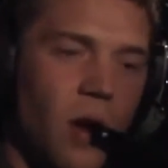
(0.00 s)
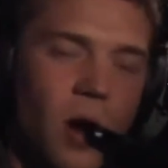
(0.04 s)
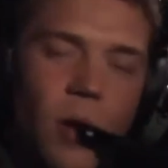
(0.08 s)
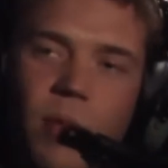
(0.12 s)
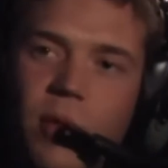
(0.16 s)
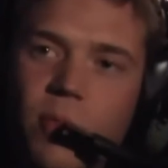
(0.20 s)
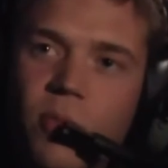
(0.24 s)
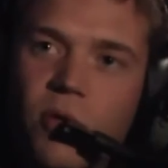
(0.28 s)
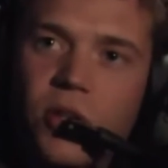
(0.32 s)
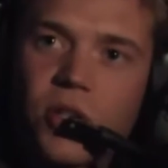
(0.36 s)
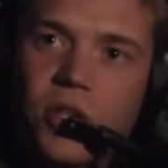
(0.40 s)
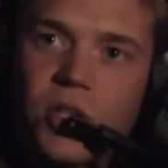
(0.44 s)

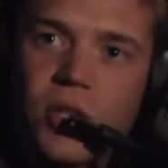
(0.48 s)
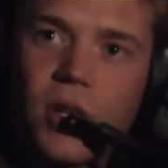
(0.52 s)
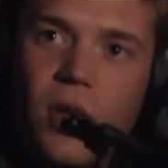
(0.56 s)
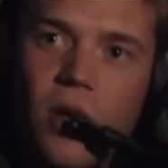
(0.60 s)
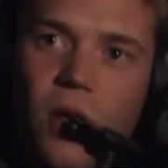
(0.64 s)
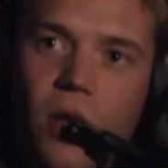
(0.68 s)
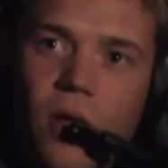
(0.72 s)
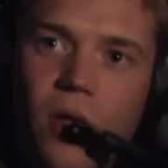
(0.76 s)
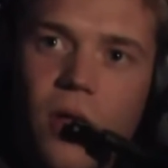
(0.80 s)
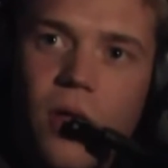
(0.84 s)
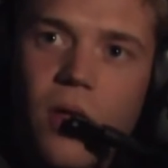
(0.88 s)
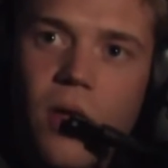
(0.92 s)
Army
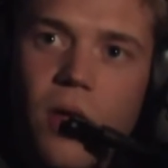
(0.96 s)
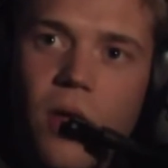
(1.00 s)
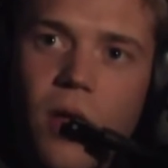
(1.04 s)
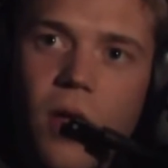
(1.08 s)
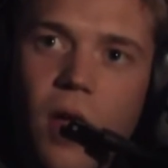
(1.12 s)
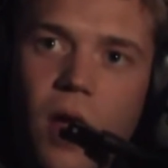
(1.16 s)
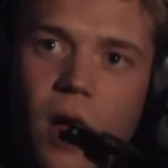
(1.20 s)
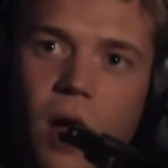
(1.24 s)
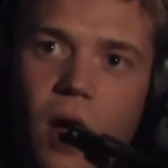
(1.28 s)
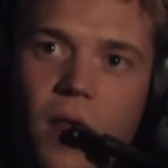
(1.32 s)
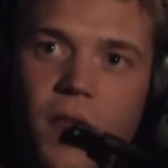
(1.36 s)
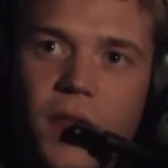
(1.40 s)
personnel
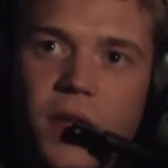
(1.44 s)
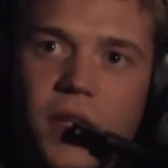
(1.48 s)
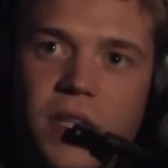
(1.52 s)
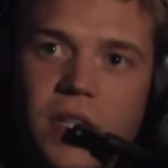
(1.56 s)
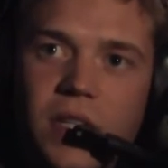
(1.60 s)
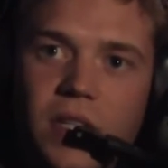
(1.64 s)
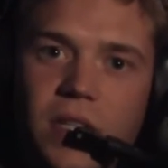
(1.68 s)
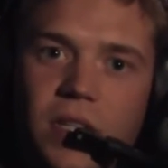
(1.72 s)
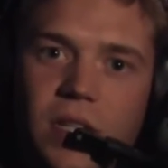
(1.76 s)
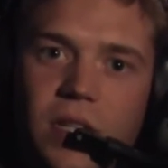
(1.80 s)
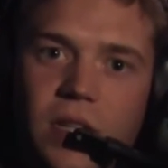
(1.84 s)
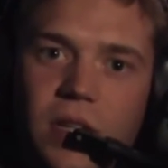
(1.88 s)
on the
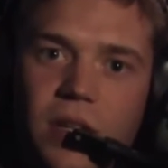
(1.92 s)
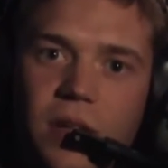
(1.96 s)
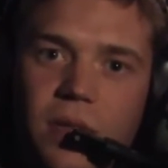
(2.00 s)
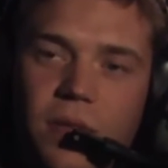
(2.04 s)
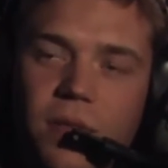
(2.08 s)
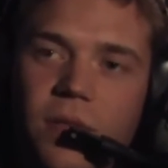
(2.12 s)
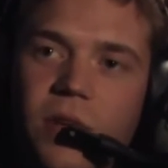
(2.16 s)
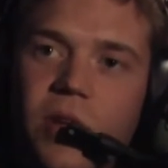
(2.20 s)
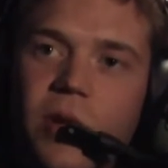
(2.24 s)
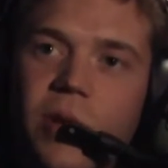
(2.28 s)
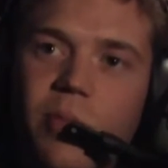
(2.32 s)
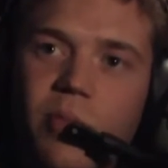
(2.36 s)

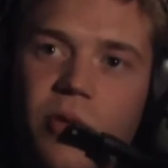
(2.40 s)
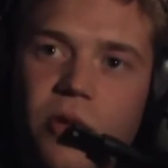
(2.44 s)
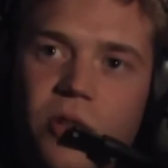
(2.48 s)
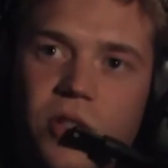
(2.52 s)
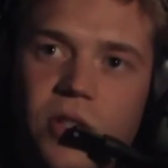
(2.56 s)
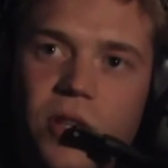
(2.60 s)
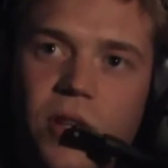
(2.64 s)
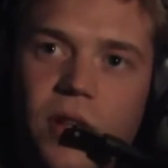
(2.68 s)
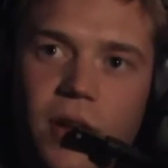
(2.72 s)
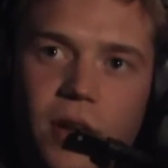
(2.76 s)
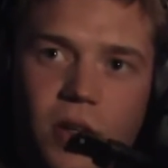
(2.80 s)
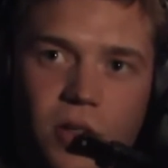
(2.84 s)
DZ via
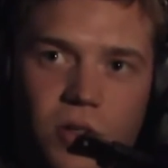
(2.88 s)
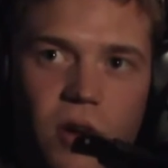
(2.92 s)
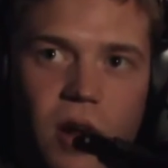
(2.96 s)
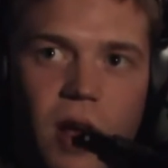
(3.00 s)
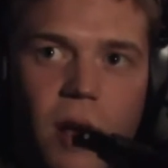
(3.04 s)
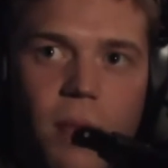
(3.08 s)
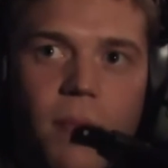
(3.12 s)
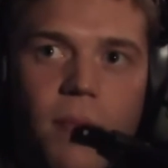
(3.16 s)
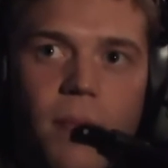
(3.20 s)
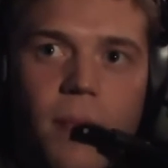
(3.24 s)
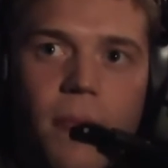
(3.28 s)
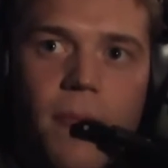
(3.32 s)
personnel
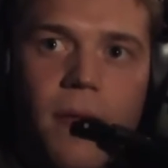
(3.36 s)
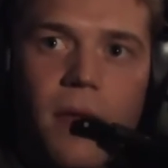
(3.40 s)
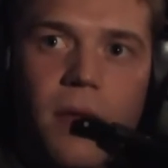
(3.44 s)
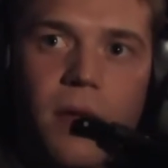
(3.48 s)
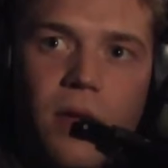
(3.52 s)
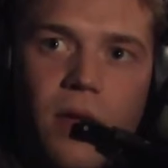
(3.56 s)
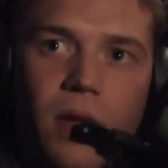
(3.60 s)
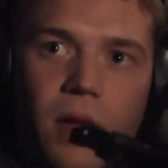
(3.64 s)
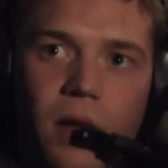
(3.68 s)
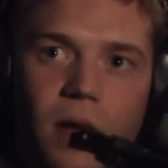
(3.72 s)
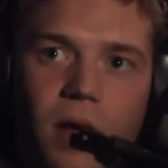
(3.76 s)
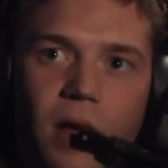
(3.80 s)
airdrop,
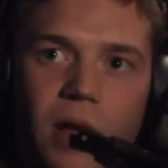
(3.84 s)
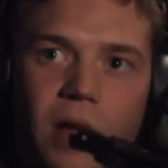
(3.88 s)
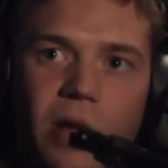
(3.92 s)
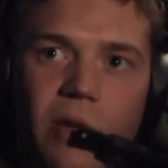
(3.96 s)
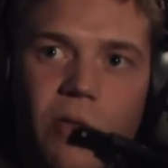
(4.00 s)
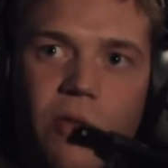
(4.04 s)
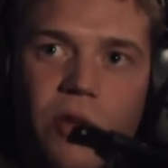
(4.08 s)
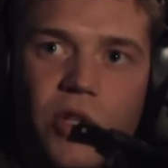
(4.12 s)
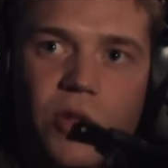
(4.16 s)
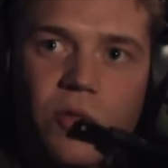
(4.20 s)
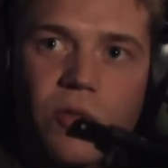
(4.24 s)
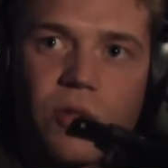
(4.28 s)

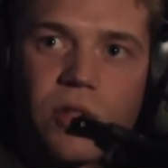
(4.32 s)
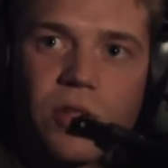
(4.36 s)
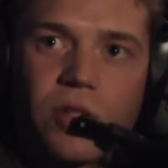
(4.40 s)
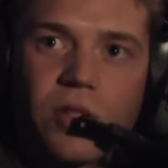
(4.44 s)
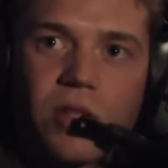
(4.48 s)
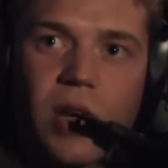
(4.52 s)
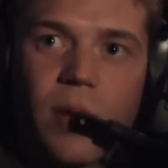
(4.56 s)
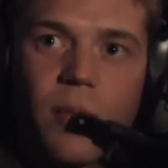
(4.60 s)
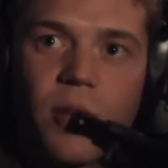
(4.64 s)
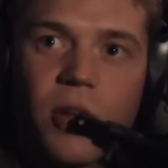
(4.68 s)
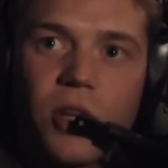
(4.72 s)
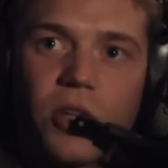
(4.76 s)
uh, which was
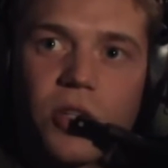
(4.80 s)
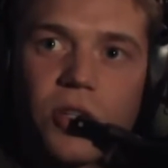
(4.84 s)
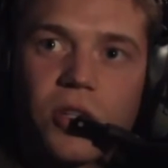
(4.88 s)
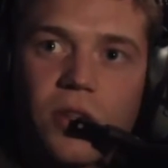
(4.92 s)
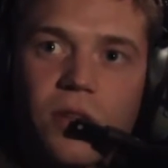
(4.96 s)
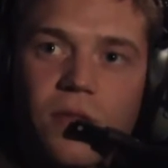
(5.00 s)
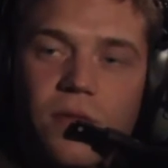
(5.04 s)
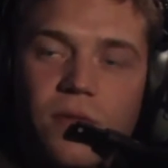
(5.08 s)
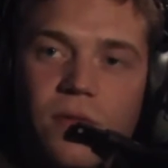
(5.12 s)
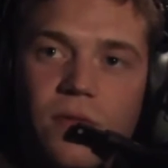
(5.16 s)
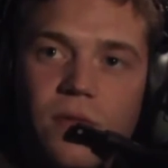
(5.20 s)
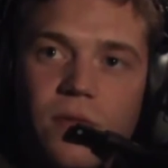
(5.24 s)
a
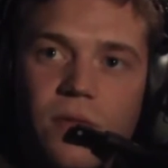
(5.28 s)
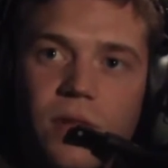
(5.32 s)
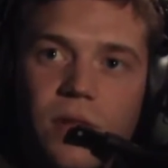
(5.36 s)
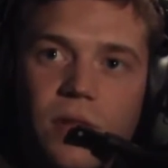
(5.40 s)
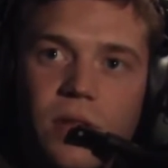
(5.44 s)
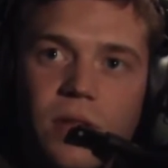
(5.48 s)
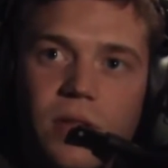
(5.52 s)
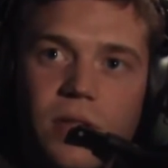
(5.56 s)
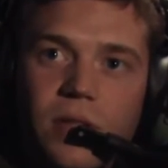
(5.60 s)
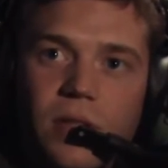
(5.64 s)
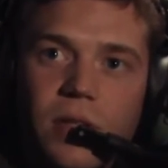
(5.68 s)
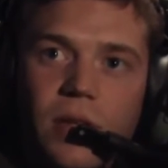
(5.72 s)
combination of
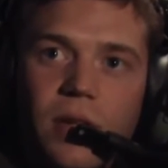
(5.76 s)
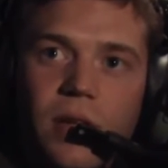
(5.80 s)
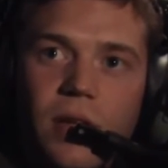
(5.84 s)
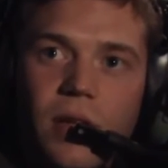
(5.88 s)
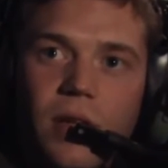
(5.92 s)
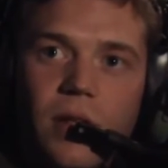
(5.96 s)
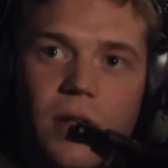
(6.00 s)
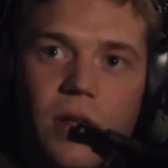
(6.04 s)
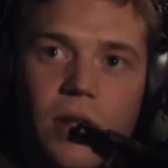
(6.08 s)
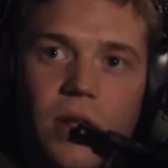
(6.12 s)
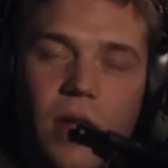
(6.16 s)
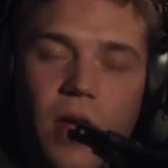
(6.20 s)
uh,
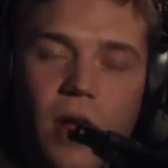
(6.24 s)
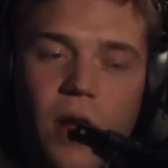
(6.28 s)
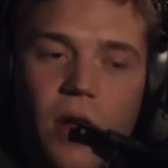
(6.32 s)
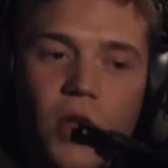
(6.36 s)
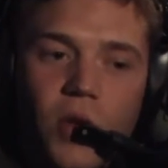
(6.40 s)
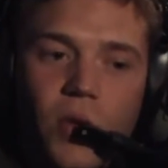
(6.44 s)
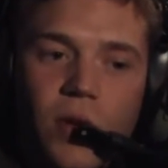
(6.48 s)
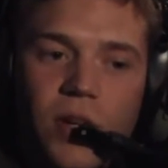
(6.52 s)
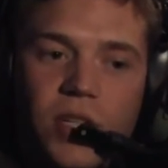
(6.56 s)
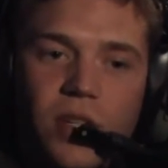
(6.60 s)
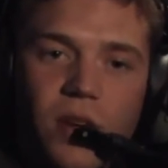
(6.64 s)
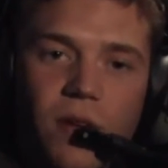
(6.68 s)

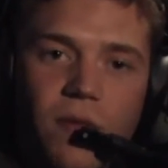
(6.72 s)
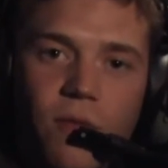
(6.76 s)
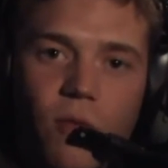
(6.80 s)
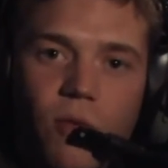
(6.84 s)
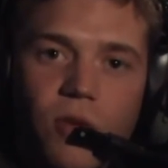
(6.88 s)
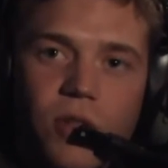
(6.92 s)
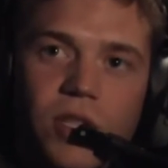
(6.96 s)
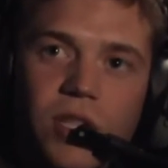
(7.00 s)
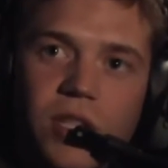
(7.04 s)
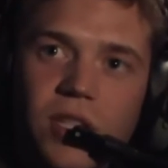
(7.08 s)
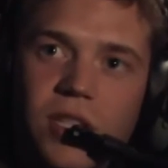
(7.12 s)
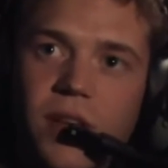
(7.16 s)
U.S. Air
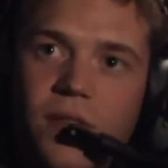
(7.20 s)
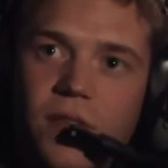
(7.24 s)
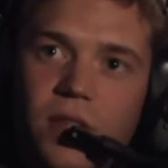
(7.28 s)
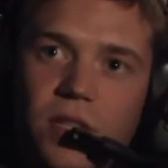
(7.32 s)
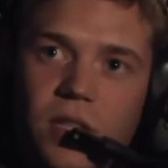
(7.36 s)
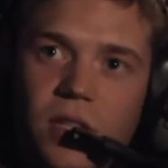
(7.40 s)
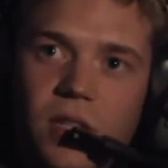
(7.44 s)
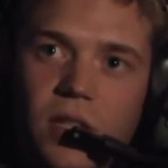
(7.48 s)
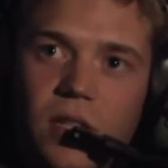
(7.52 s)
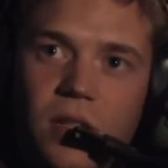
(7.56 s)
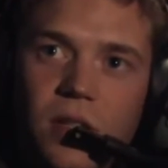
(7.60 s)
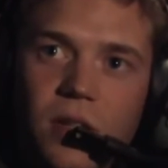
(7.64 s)
Force
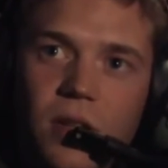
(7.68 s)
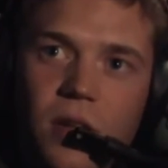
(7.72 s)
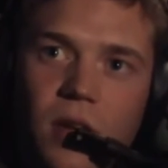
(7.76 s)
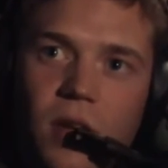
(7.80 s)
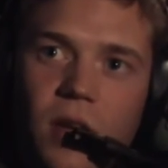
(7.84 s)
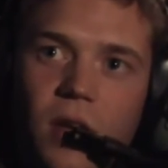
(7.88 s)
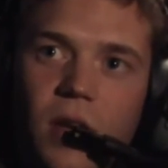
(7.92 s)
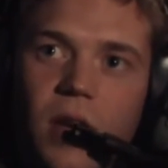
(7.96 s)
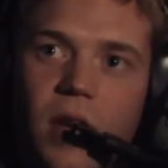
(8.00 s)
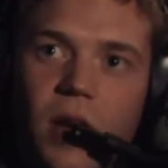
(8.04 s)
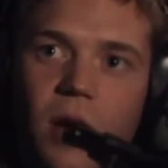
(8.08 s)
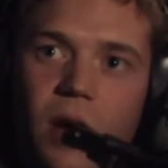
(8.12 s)
C-17,
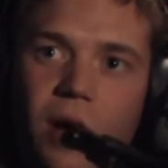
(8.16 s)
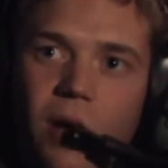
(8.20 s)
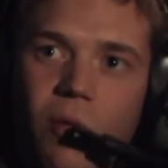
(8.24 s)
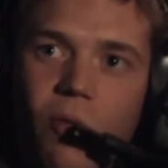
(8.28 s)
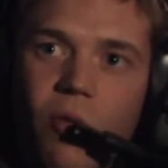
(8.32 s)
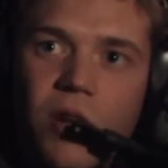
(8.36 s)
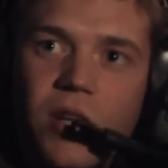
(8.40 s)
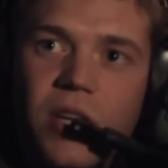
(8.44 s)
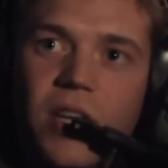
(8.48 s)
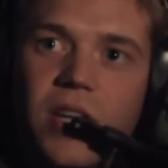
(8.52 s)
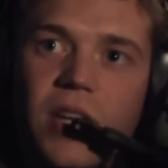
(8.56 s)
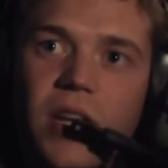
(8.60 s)
uh,
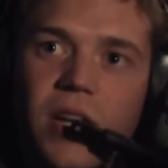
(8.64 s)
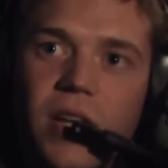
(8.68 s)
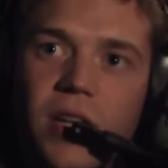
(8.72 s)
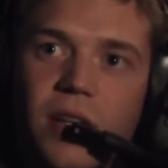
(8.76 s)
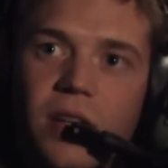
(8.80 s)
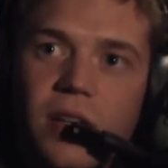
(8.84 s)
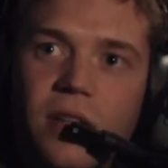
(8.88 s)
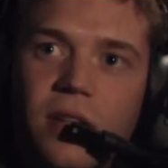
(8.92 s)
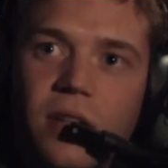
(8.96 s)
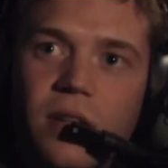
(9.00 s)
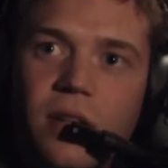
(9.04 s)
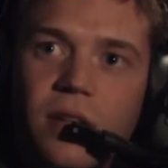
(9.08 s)
one
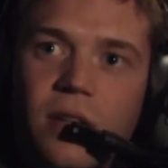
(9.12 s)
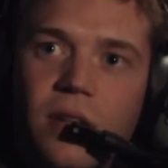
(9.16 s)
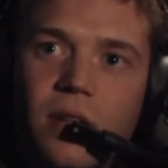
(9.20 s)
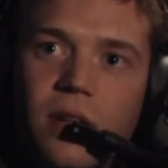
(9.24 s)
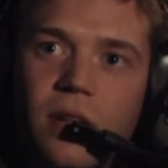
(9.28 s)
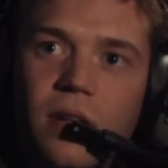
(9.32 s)
Canadian